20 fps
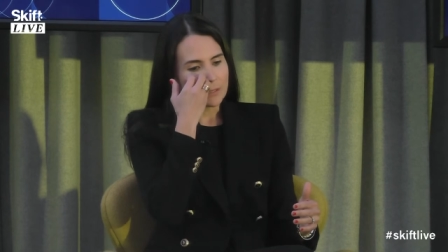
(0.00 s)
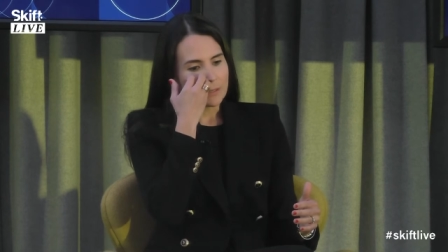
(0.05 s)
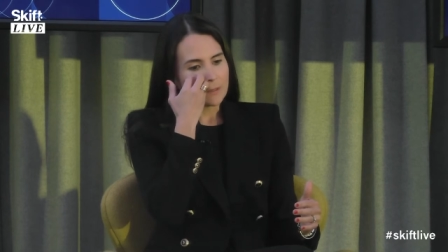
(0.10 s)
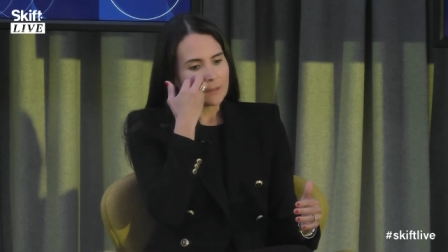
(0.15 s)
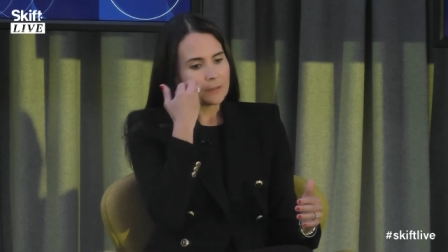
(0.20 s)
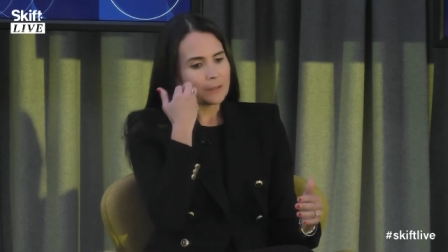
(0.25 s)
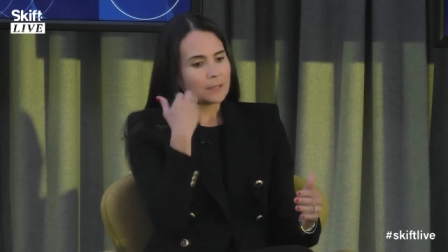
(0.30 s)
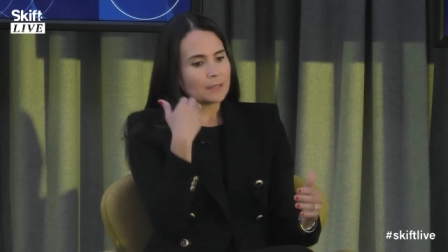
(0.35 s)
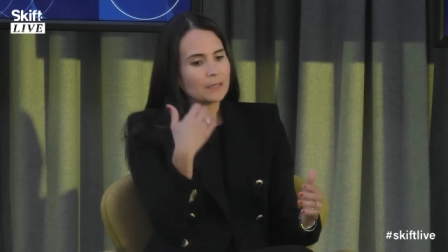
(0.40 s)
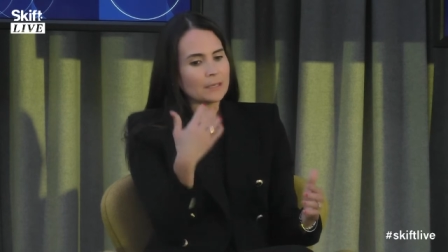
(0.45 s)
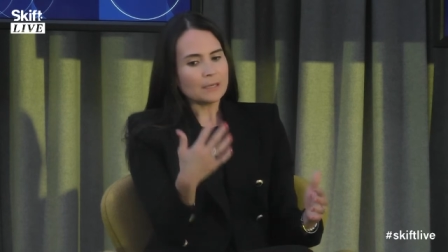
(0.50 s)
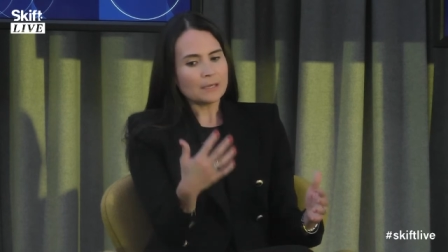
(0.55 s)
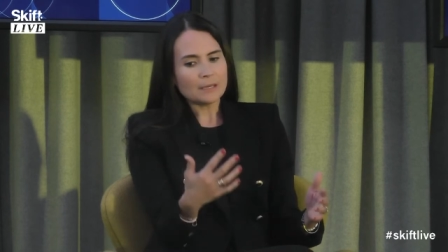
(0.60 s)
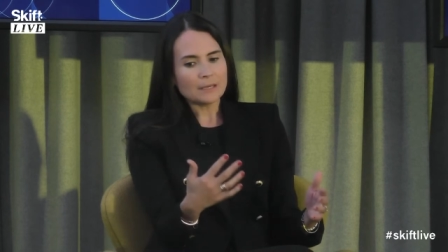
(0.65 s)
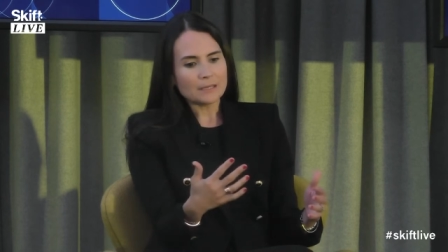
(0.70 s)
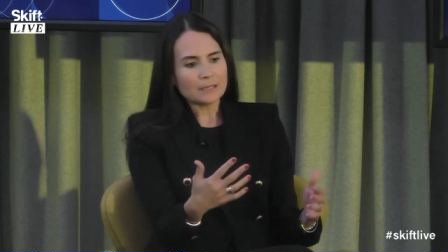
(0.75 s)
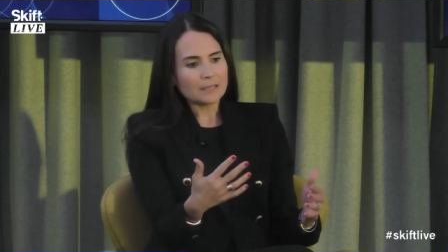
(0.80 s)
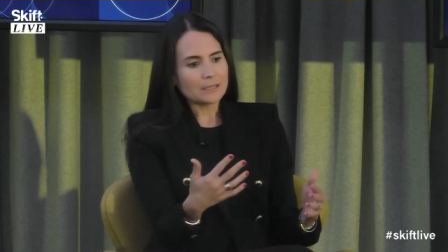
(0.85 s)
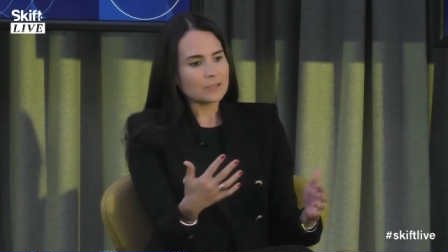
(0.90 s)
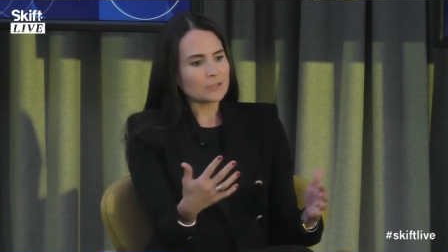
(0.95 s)
the E
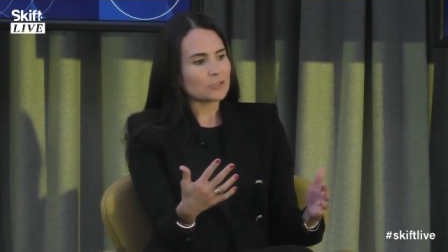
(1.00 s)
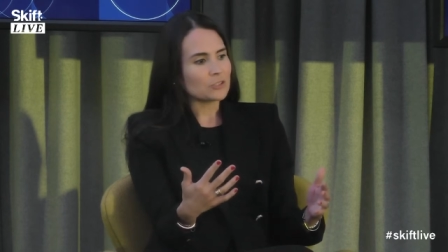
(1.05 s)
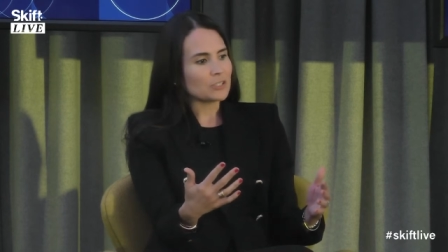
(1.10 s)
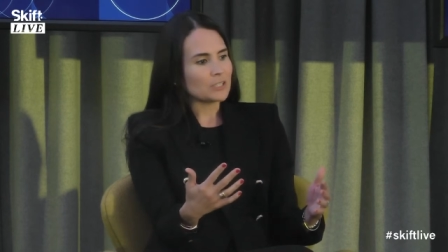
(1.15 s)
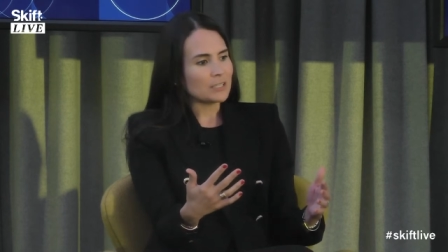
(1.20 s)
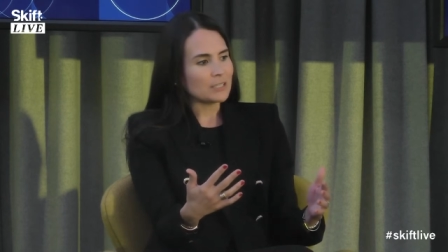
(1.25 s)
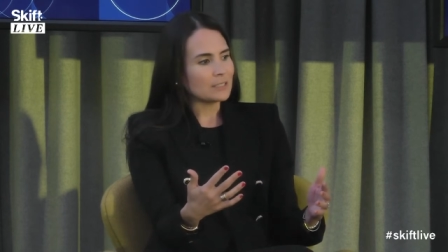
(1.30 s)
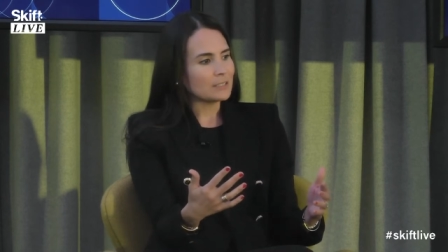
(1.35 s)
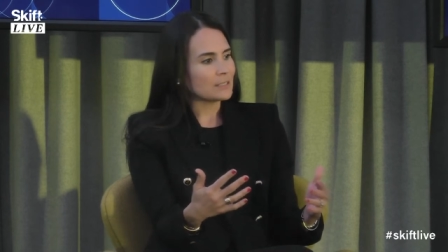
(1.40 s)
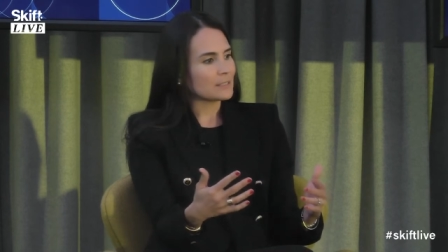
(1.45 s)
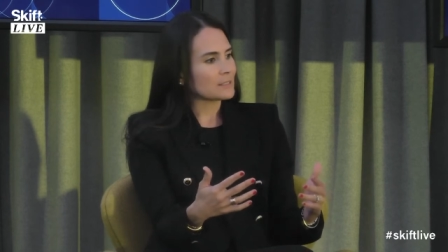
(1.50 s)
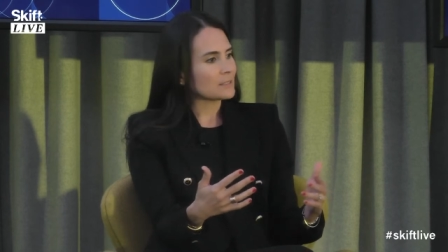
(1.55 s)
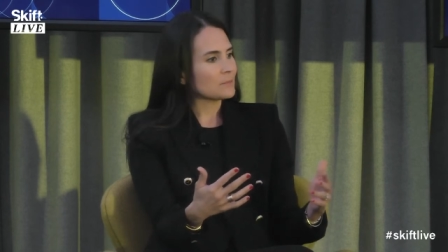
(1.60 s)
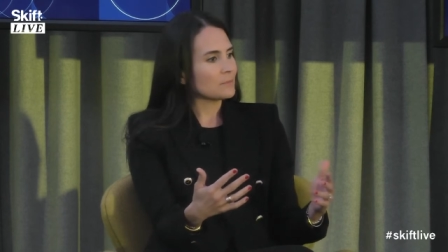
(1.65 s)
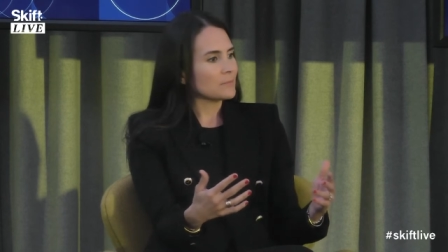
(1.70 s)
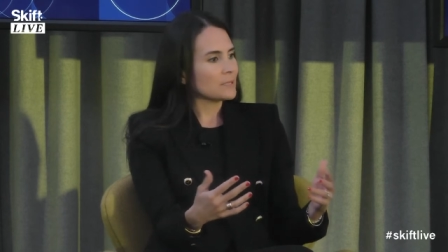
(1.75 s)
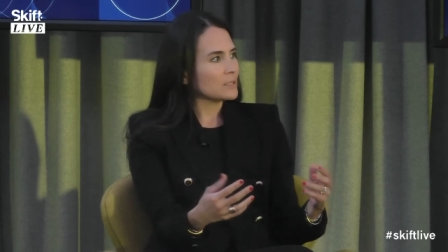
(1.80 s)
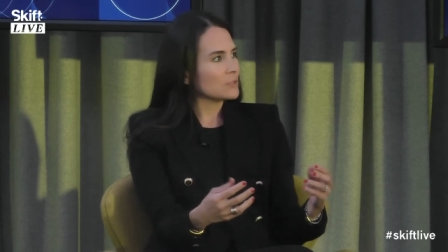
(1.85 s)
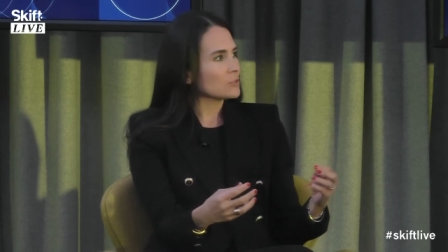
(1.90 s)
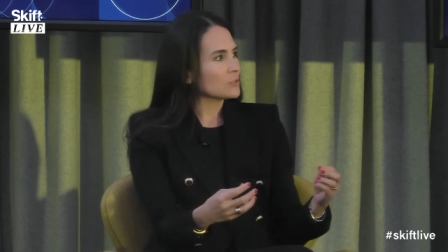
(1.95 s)
and ESG doesn't
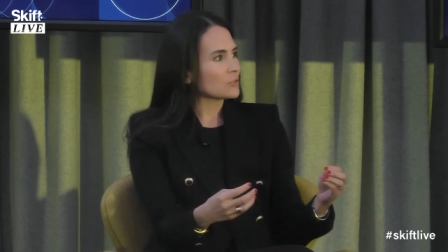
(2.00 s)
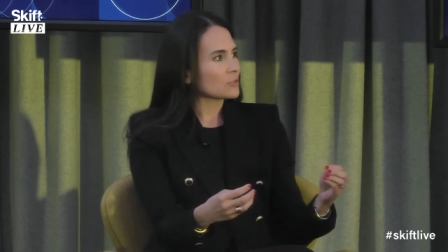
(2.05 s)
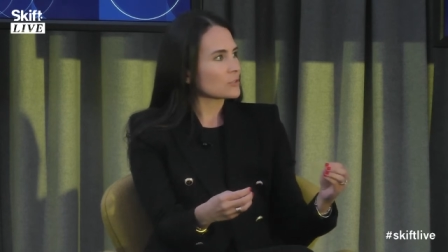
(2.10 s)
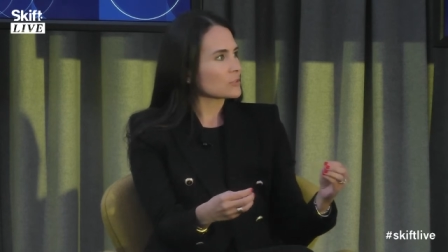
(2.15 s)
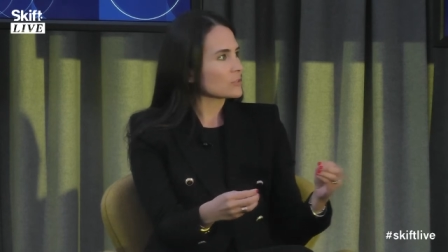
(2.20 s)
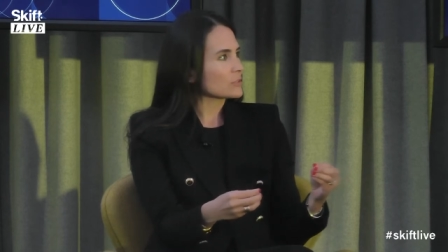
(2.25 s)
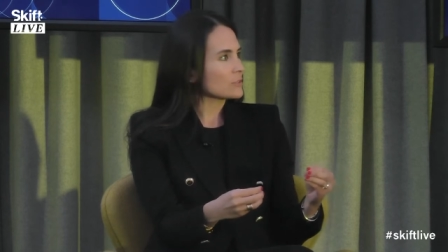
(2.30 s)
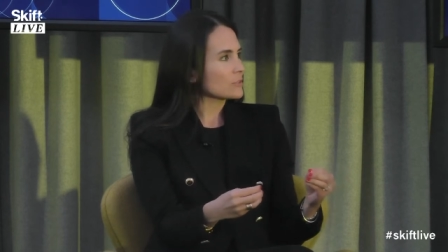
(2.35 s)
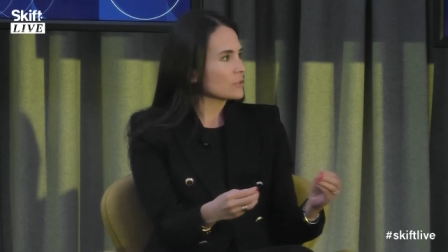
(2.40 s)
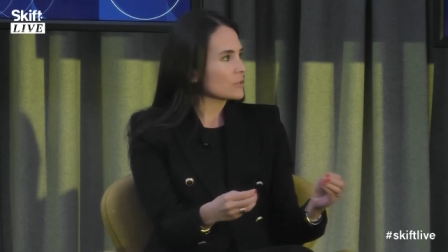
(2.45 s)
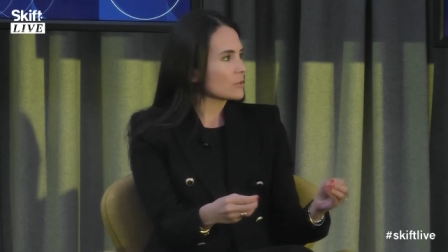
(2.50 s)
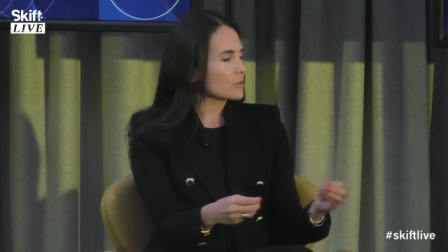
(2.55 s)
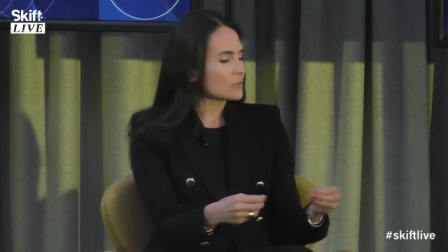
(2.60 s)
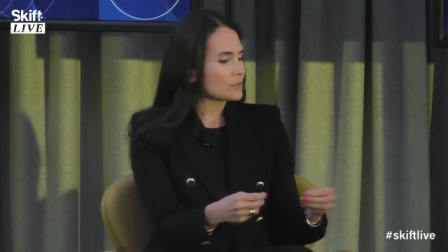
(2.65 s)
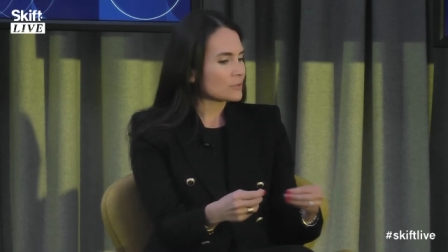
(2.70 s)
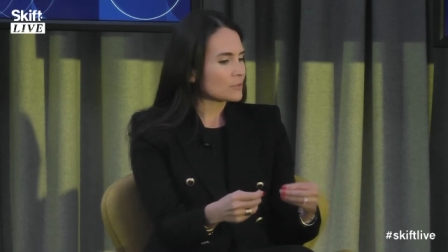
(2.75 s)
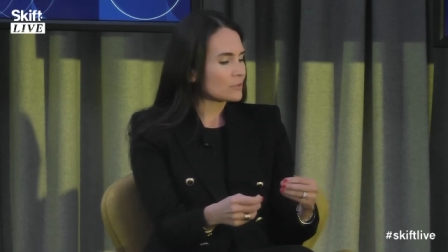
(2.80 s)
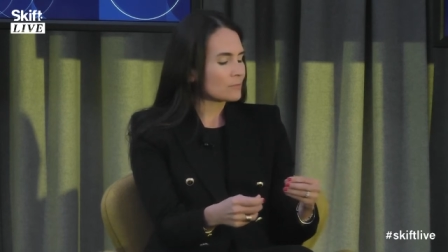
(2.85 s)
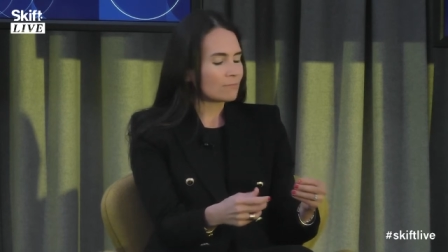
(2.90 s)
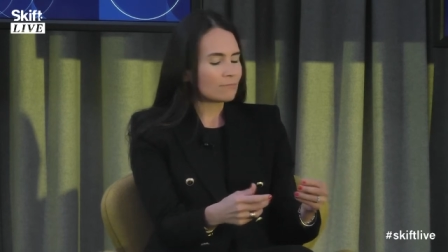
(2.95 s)
mean just, you know, it's,